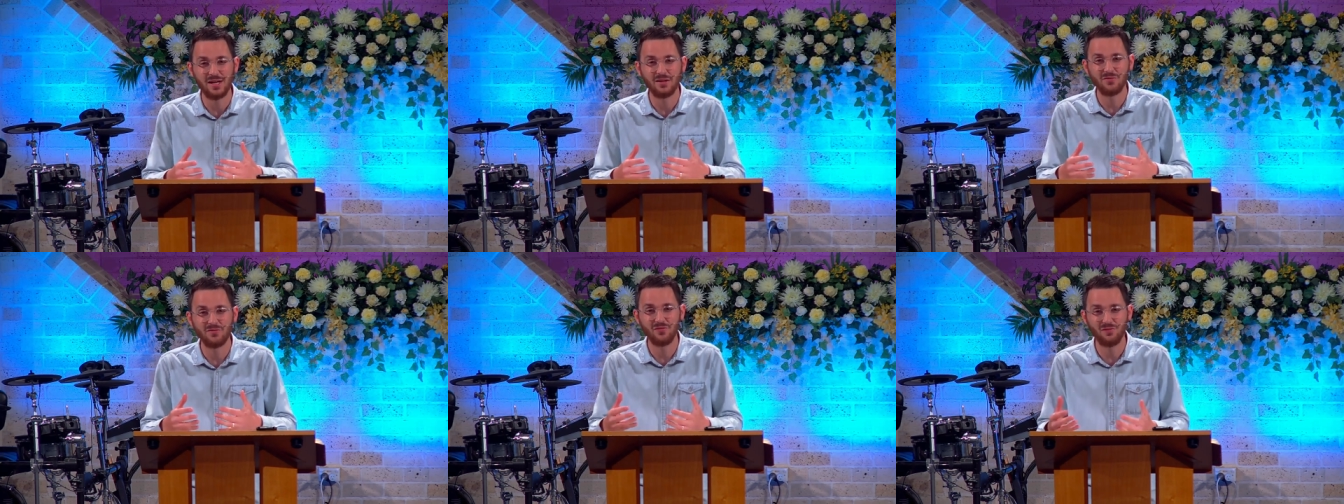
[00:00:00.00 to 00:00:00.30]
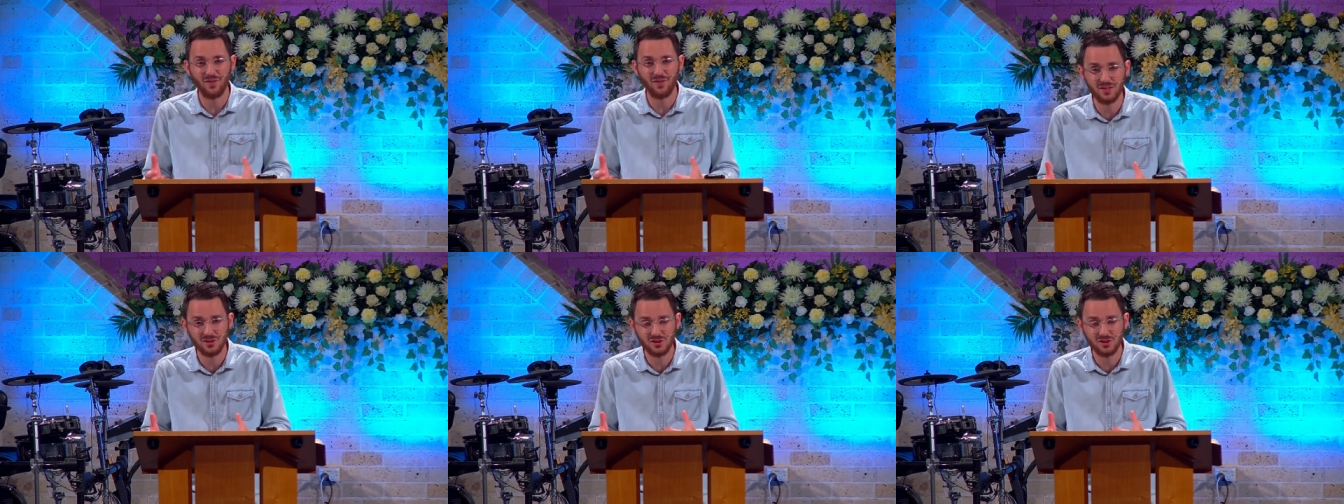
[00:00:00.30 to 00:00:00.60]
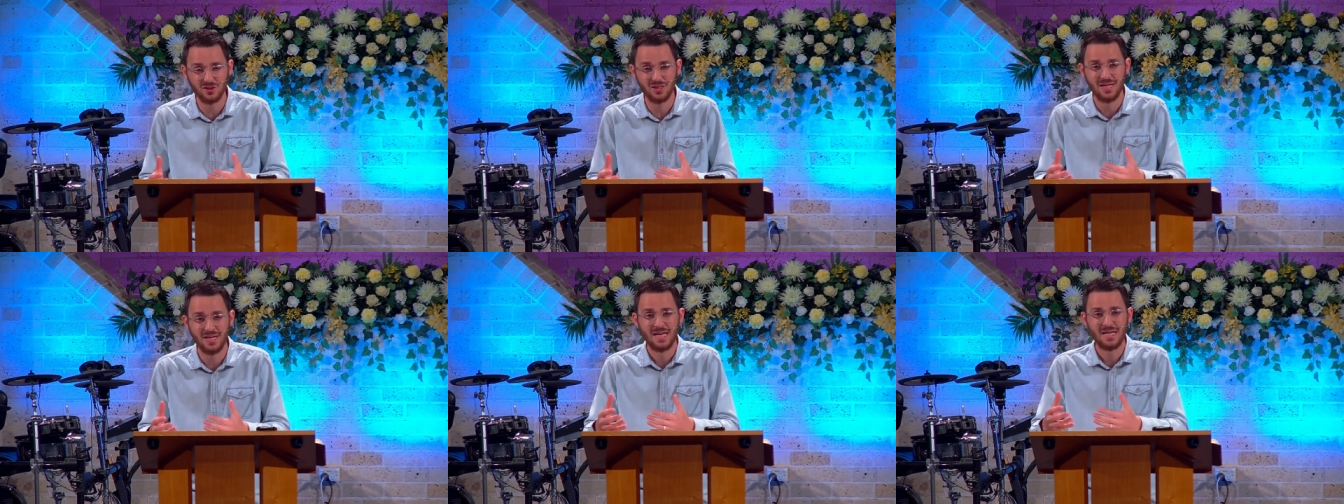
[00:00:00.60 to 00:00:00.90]
and
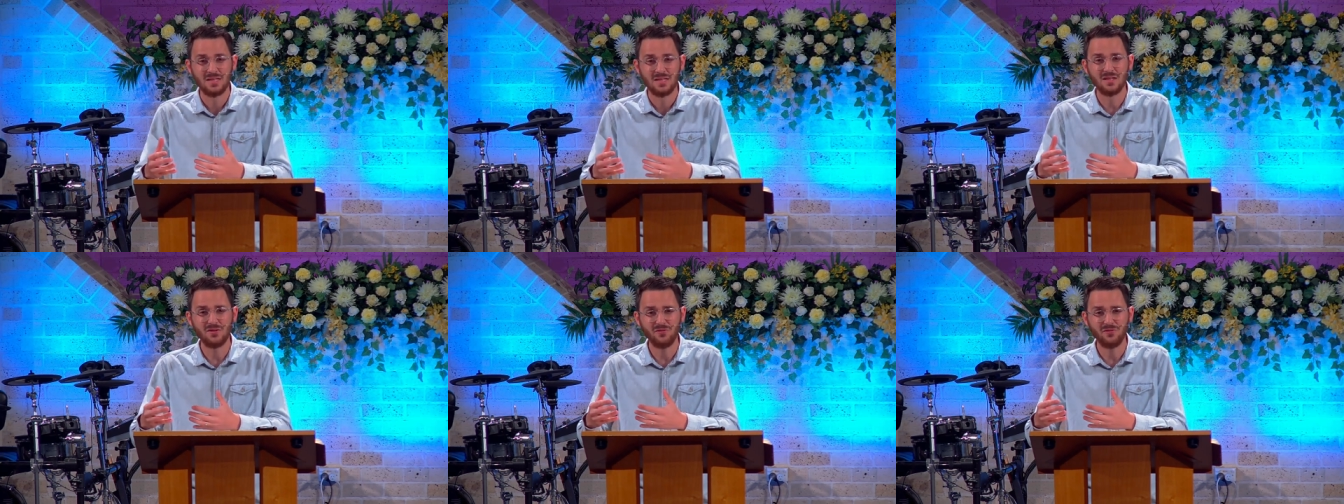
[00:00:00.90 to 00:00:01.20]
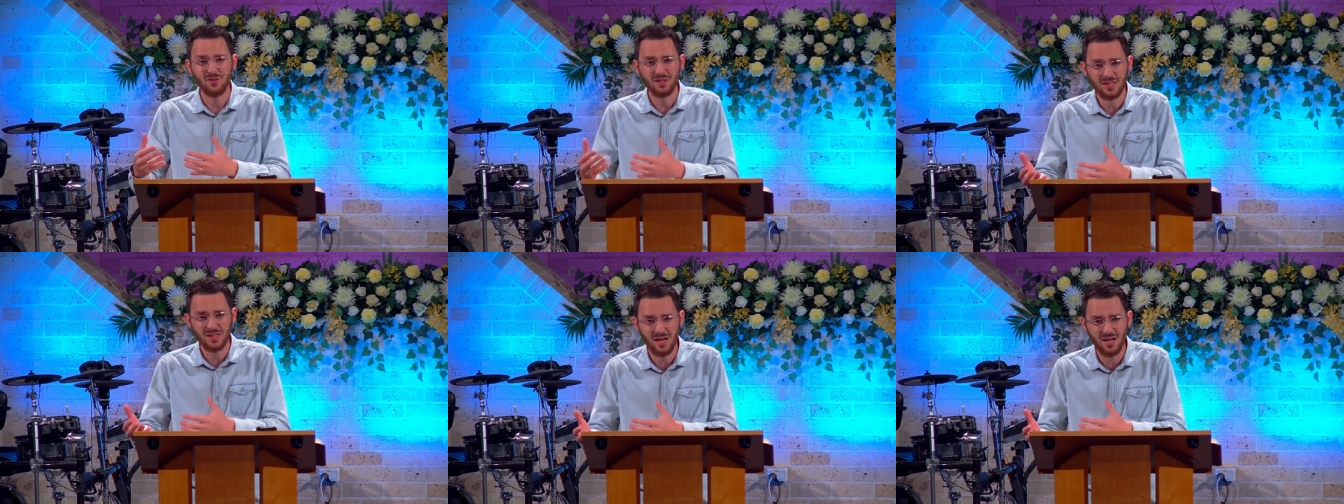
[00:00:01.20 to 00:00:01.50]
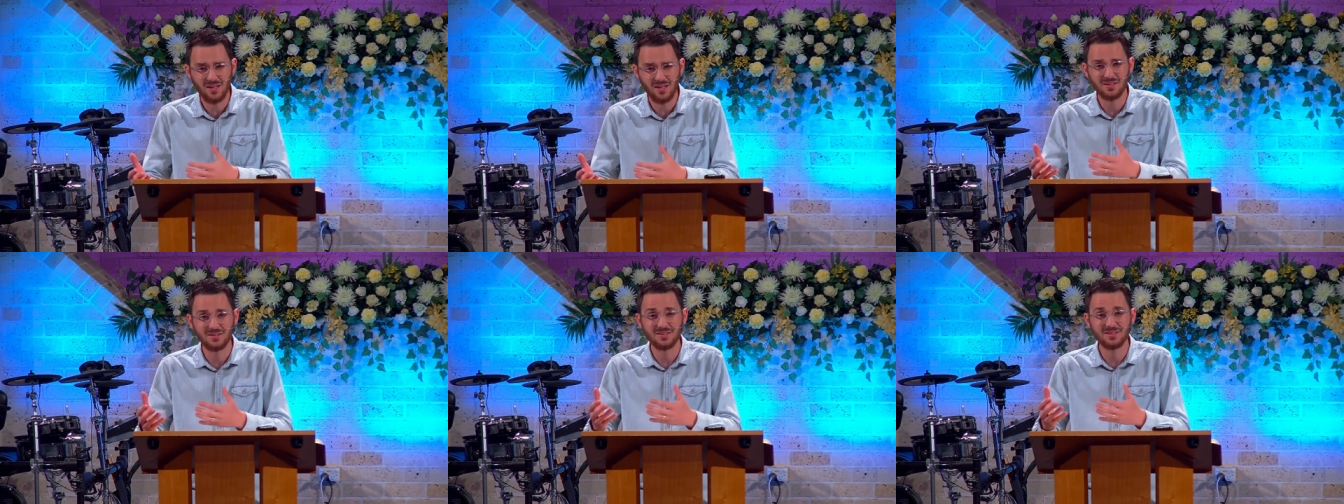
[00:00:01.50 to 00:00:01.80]
function. Different
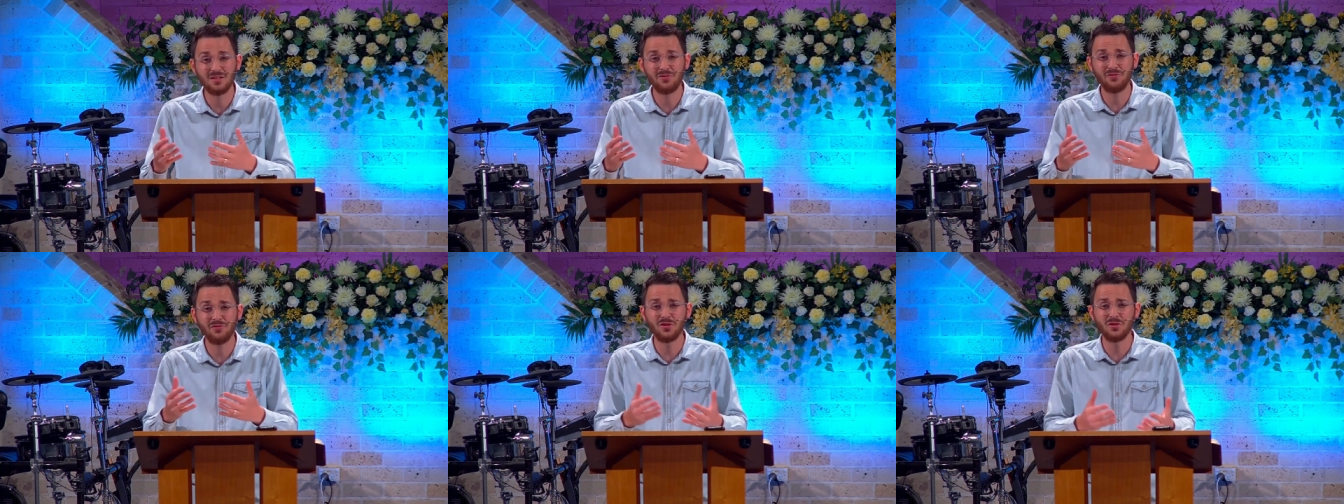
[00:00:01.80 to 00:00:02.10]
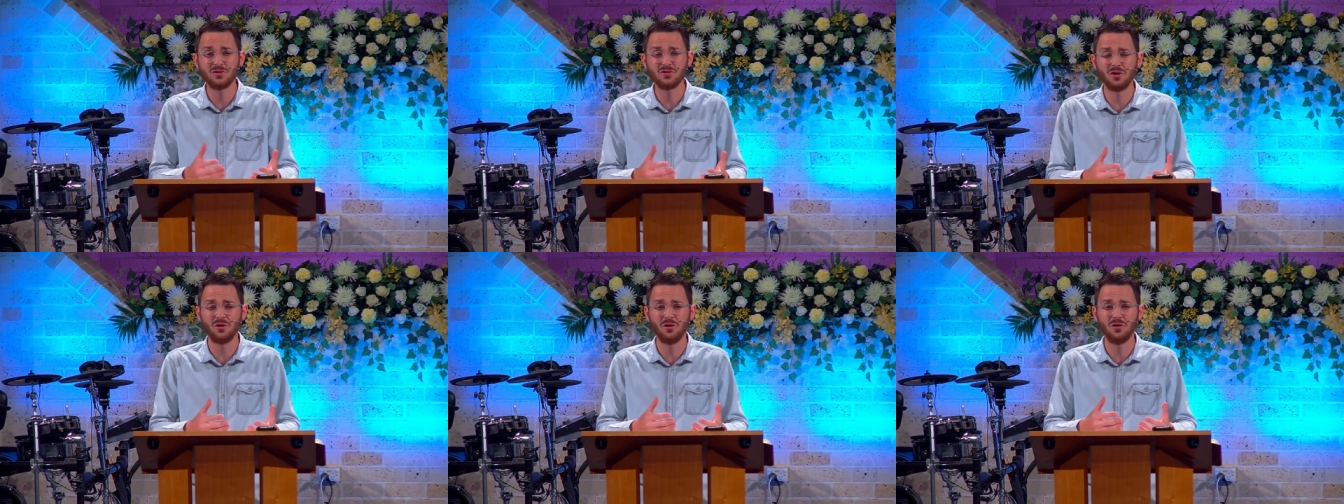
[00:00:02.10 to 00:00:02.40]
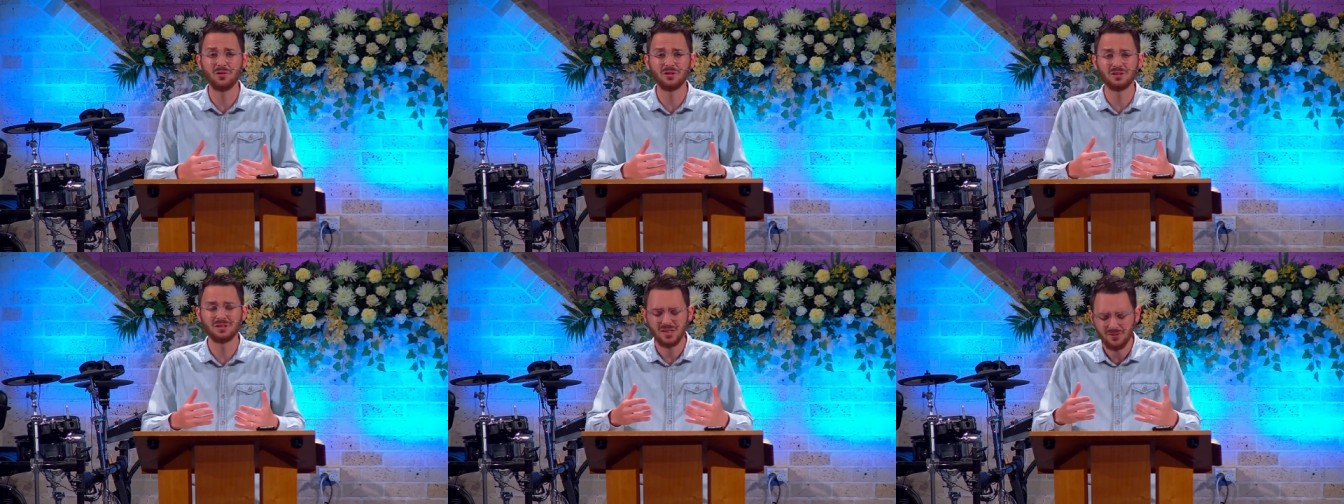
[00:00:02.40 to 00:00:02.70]
colors, different tones,